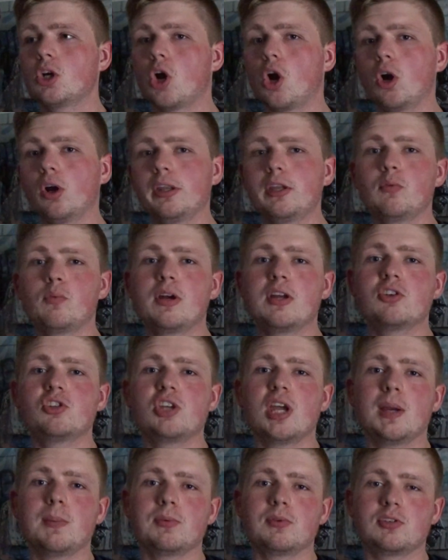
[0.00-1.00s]
Carly Rae
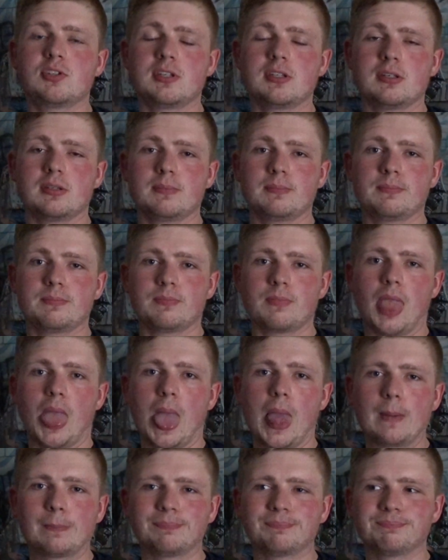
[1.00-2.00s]
Jepsen
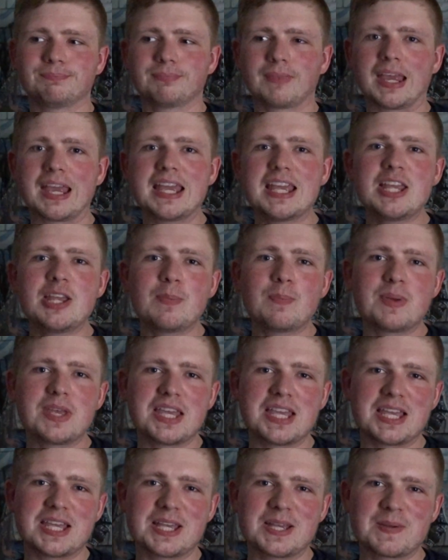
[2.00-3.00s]

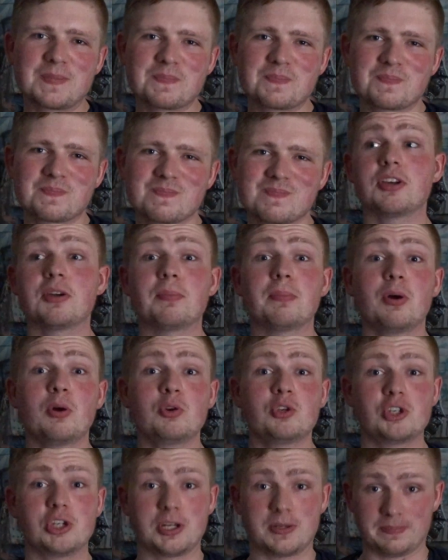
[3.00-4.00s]
EP
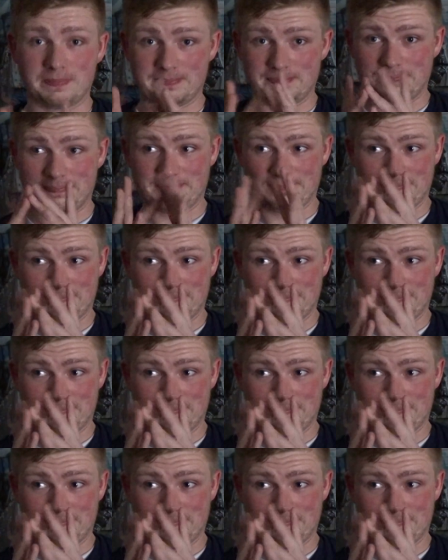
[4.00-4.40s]
Emotion.